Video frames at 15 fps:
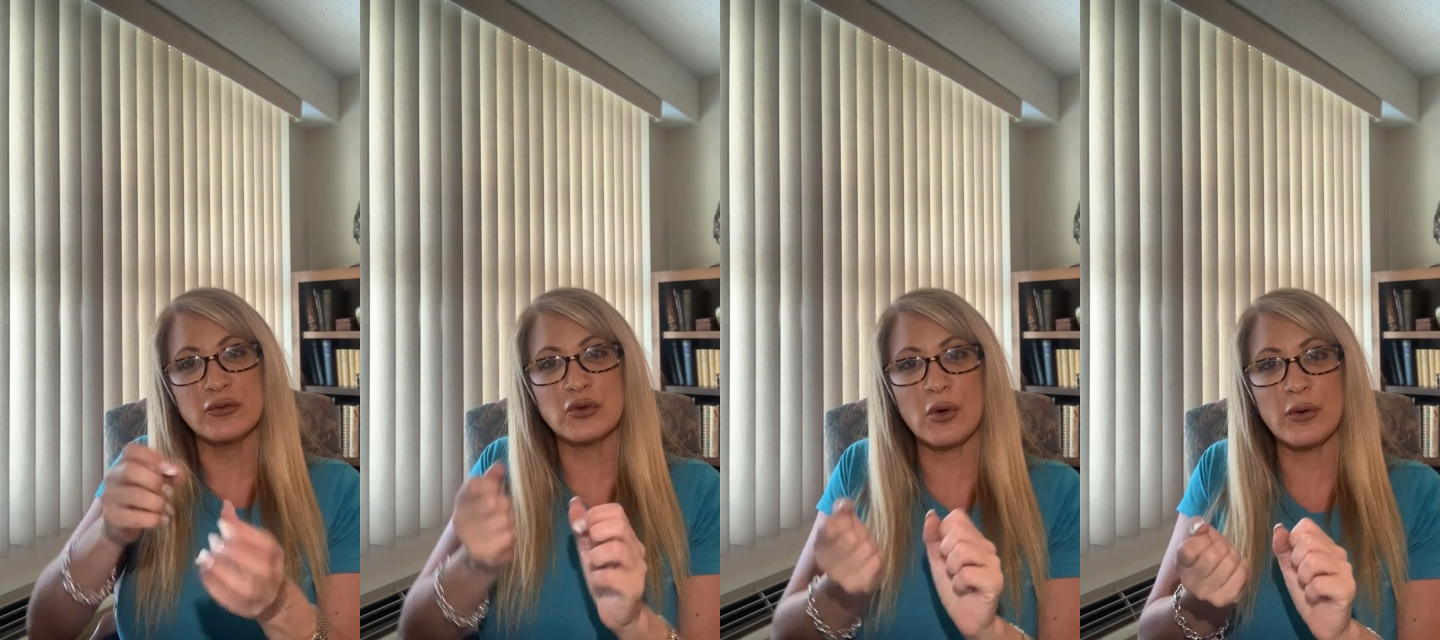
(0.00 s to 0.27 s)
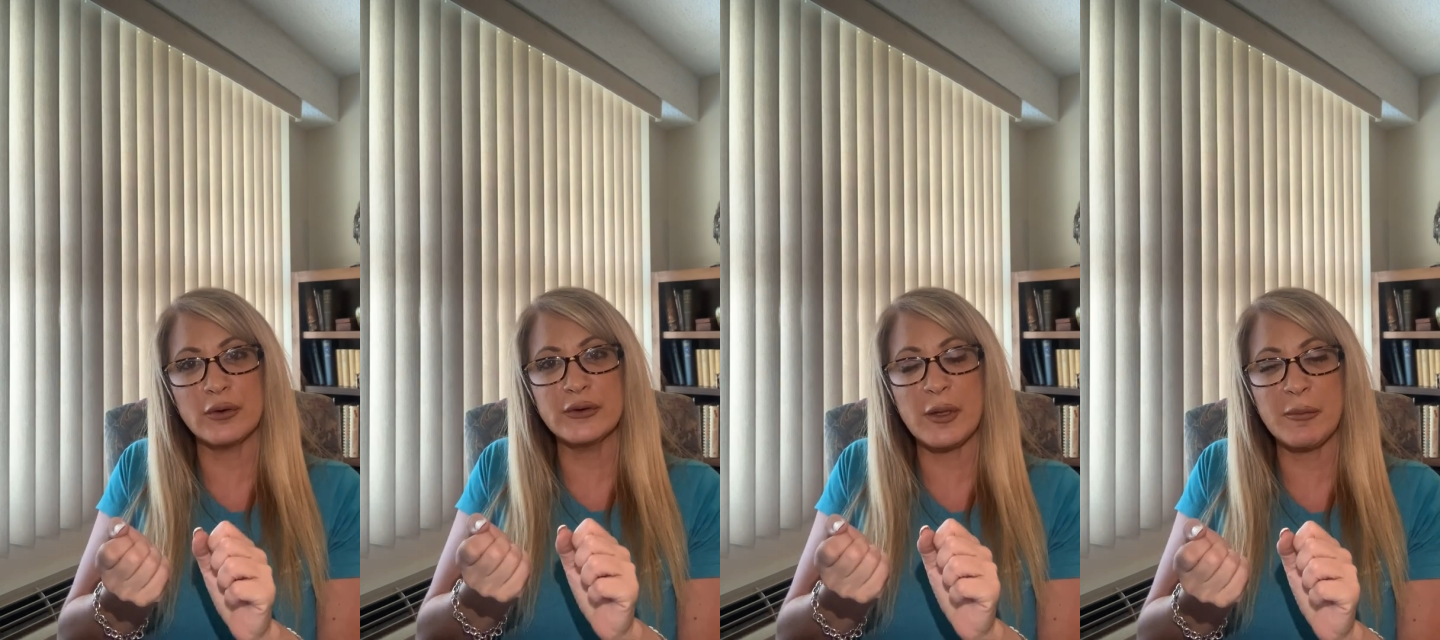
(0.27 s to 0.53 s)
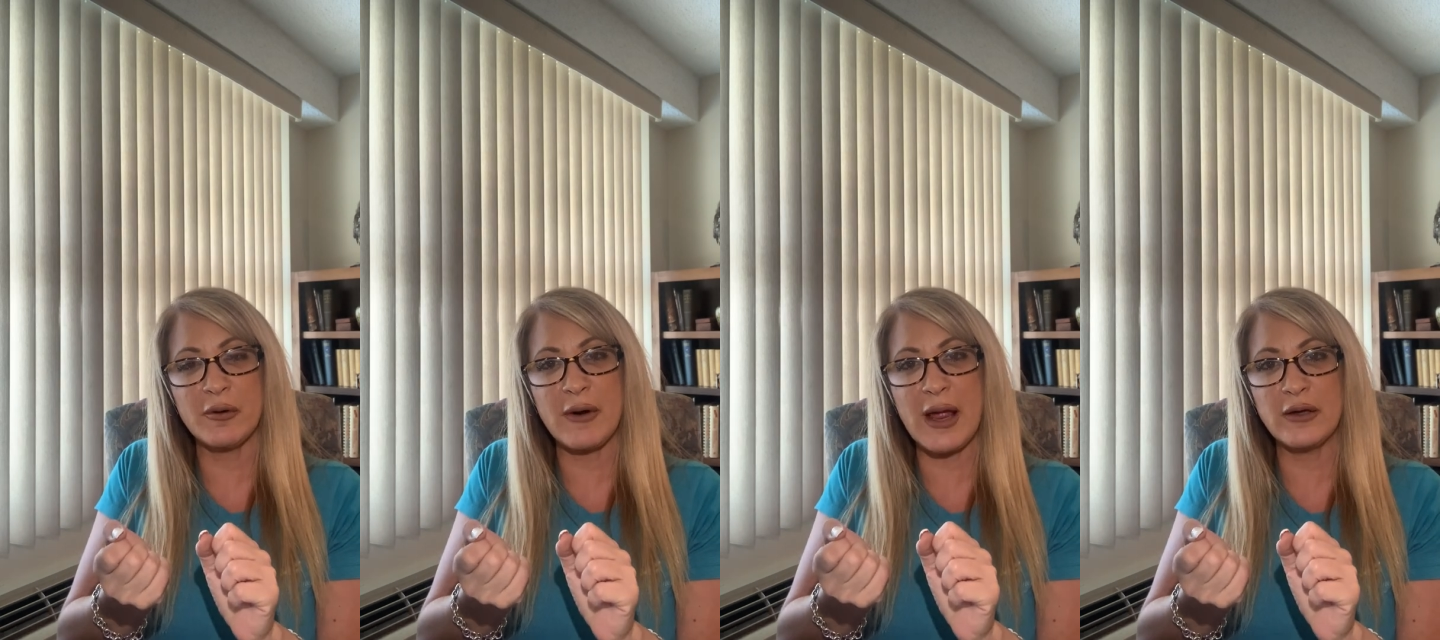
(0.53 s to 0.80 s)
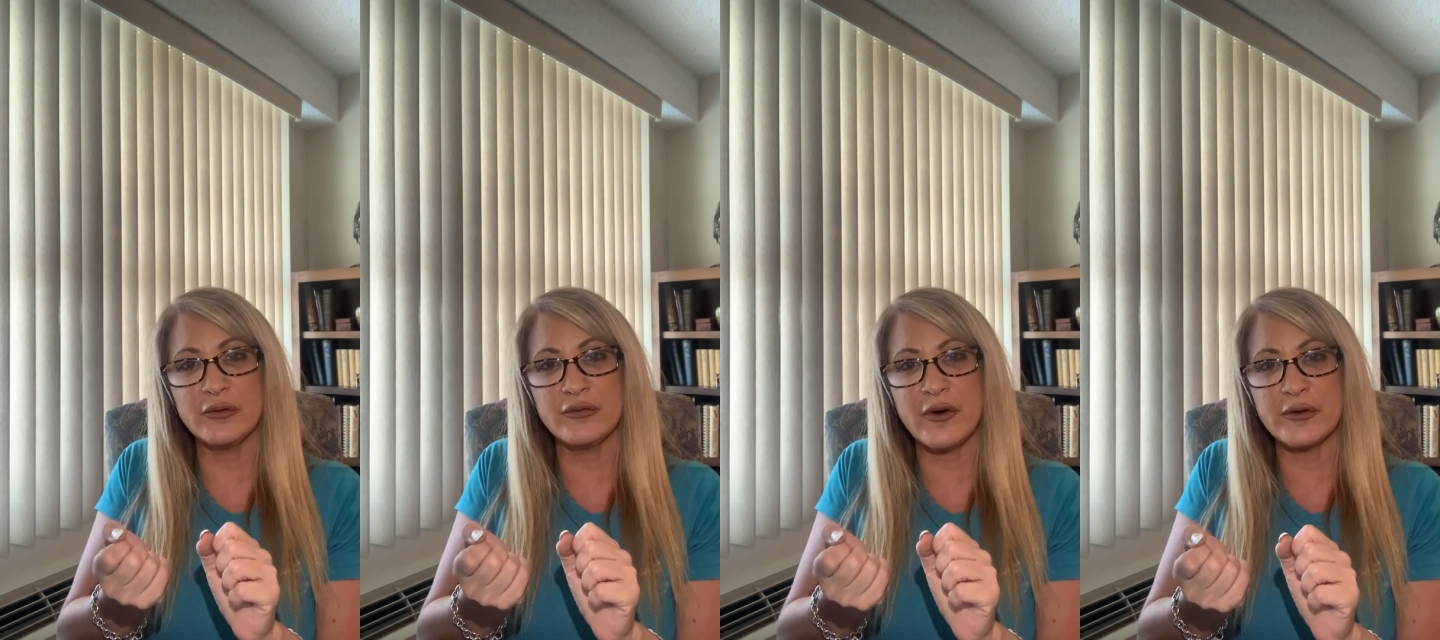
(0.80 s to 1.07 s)
turn them
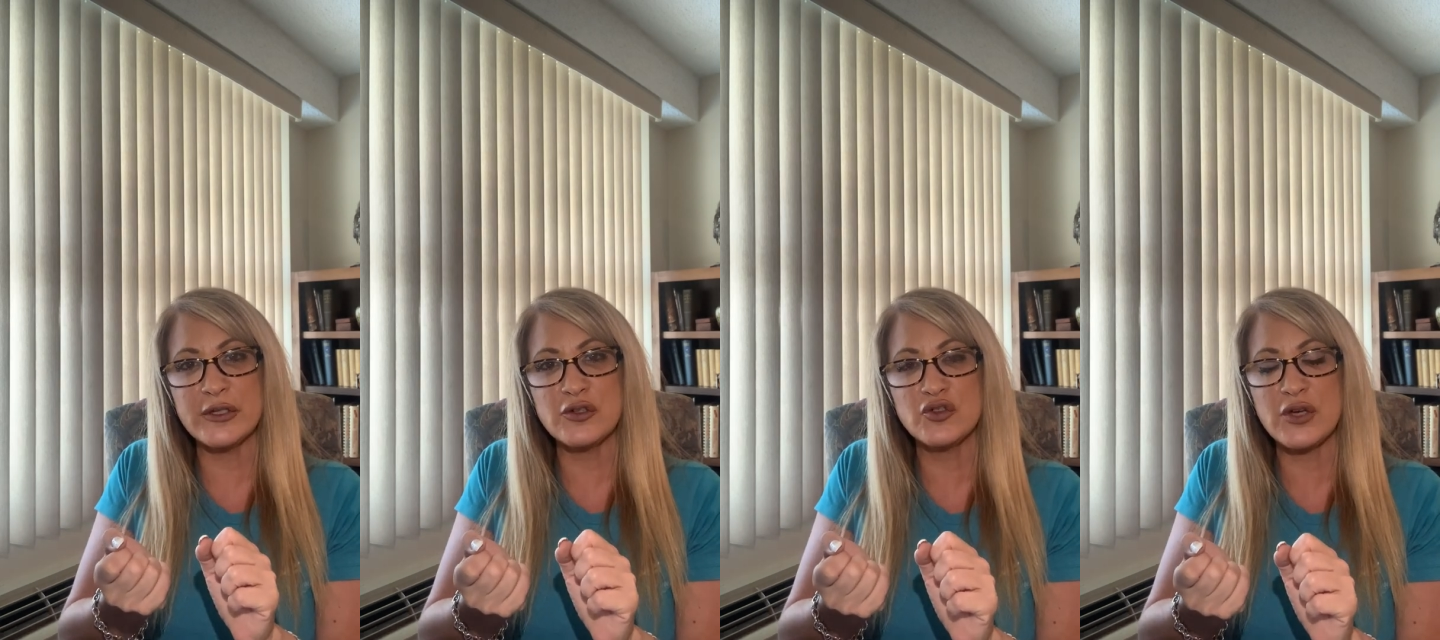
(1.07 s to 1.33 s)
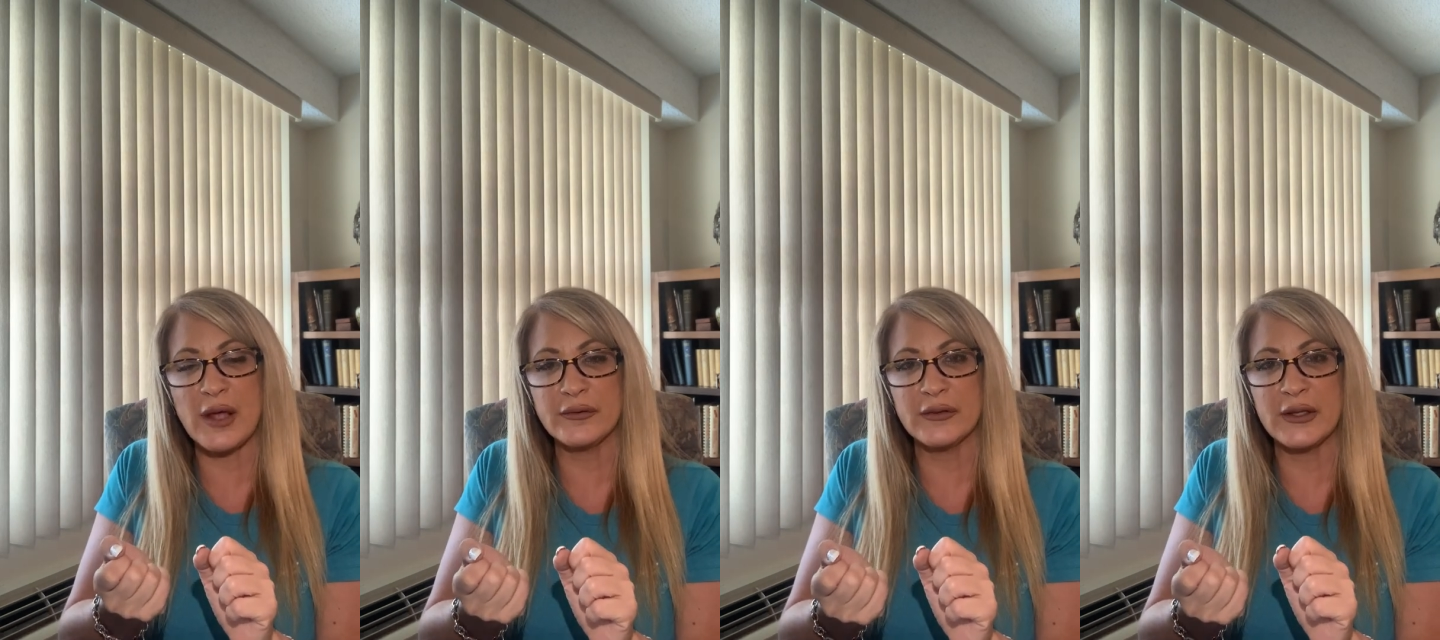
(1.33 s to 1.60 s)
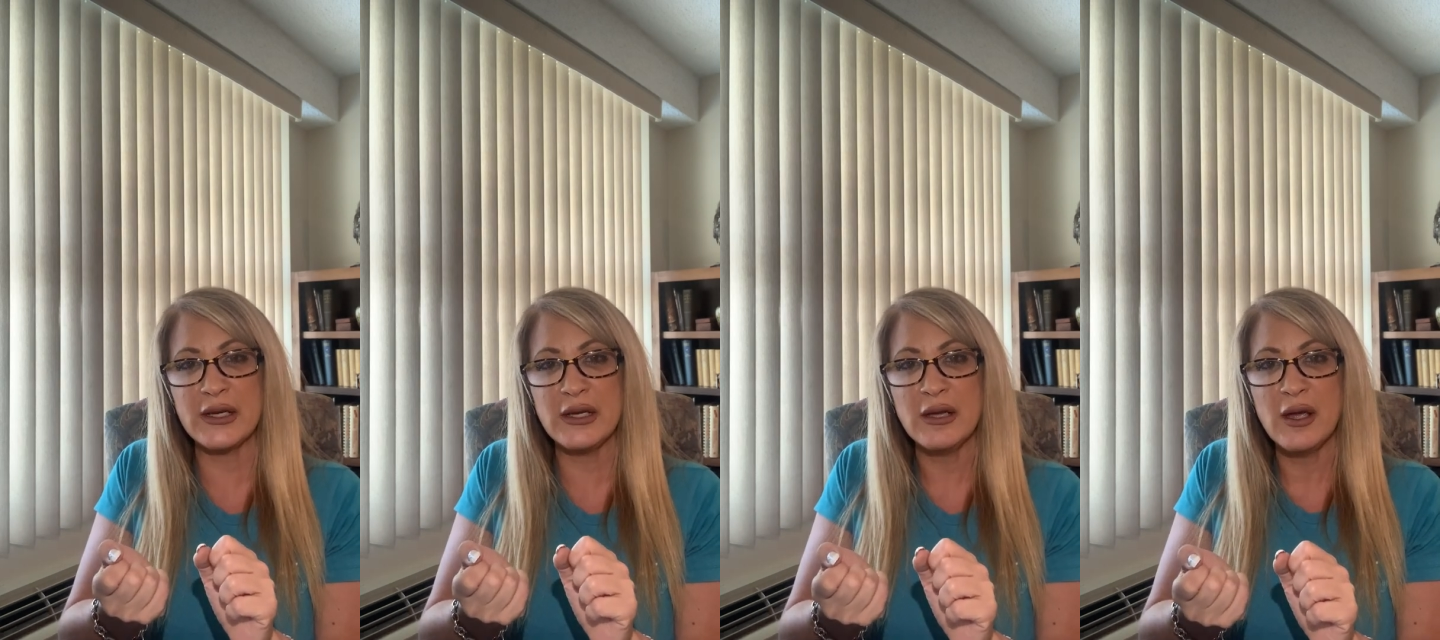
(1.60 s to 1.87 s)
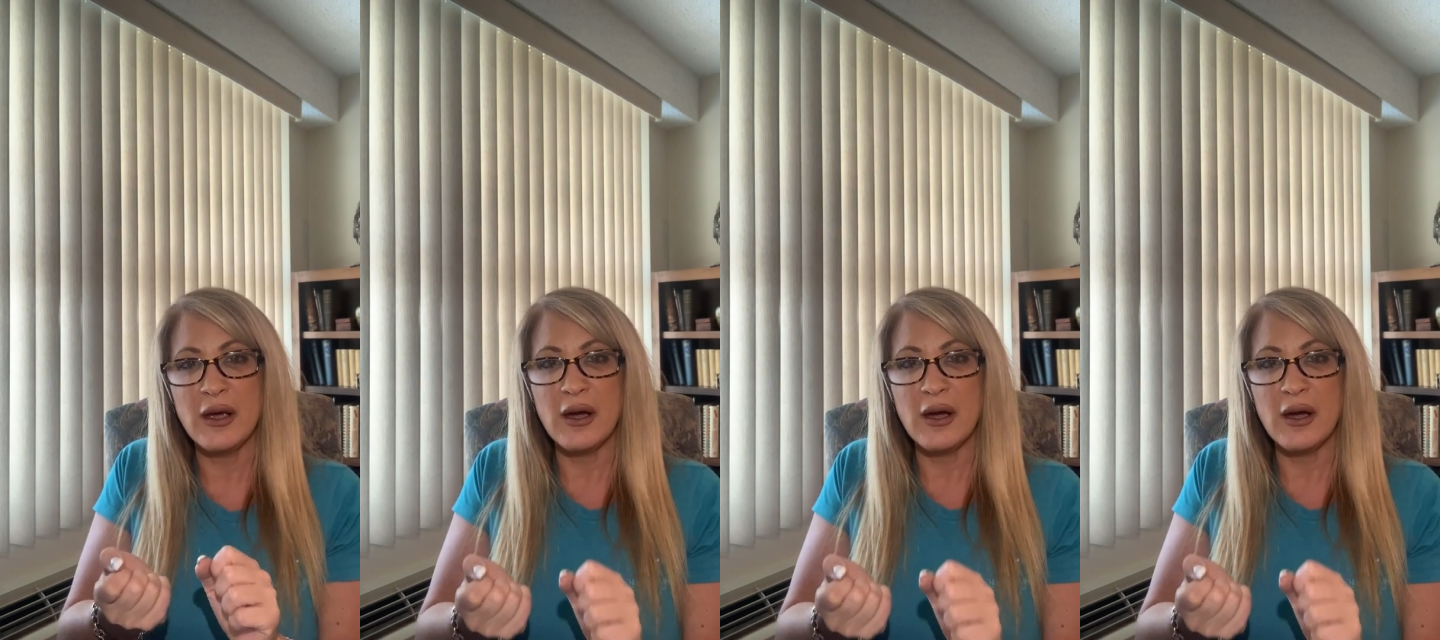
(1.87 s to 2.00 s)
around very gently.